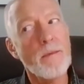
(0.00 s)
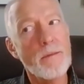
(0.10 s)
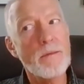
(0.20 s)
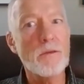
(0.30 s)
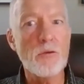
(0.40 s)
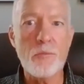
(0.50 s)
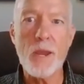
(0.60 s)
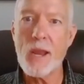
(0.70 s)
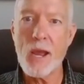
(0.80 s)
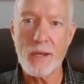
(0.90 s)
you
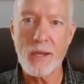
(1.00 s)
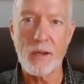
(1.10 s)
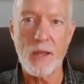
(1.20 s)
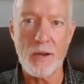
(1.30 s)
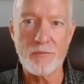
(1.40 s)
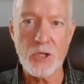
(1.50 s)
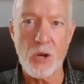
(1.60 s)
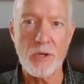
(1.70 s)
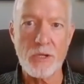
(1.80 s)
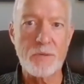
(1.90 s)
may not get a lot of
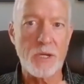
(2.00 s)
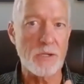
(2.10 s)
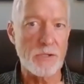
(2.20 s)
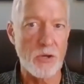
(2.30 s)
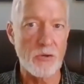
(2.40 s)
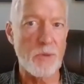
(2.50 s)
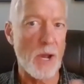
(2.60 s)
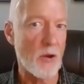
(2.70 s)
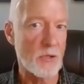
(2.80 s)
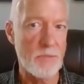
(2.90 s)
showings because those
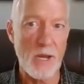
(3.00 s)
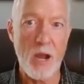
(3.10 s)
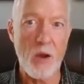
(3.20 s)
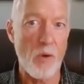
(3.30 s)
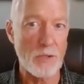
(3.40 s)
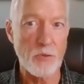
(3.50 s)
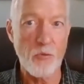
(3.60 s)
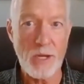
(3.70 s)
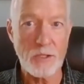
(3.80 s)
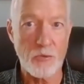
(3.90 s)
buyers may not want to
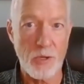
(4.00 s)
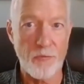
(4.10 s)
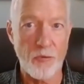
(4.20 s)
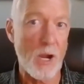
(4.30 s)
wait 24